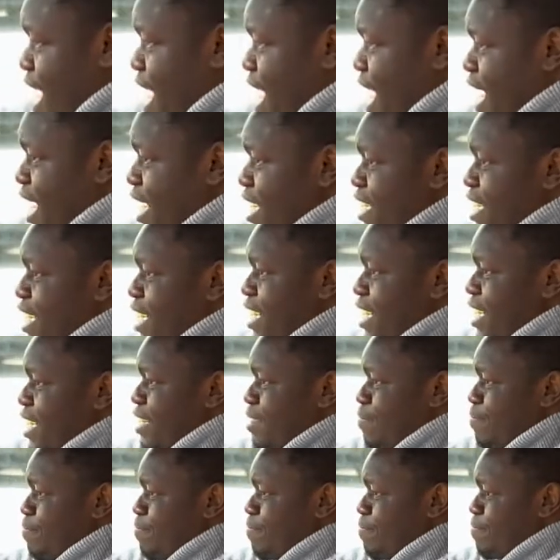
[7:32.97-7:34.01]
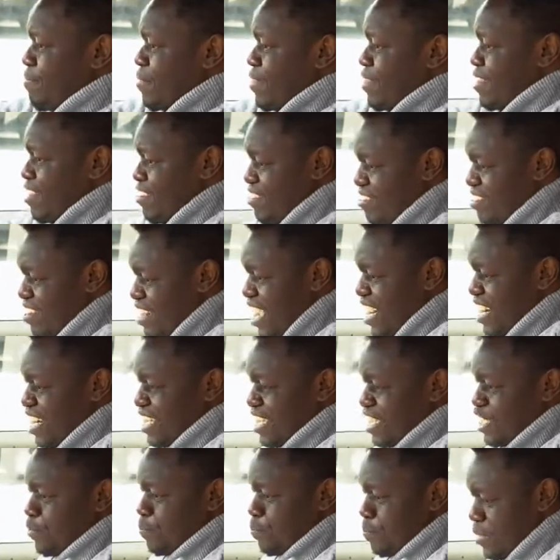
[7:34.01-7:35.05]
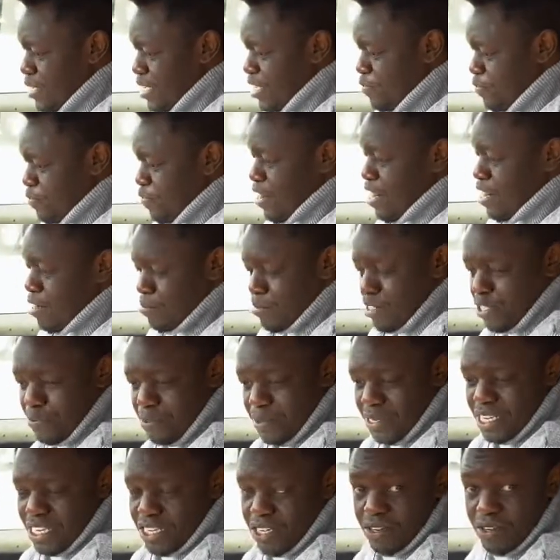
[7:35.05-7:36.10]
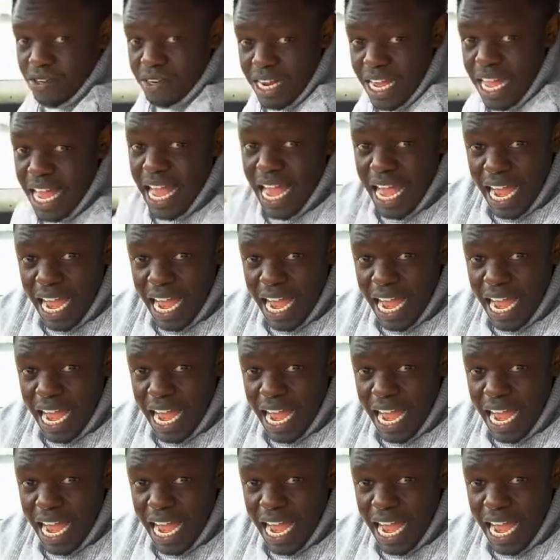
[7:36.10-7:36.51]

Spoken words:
and the steering is pretty firm, it's pretty good.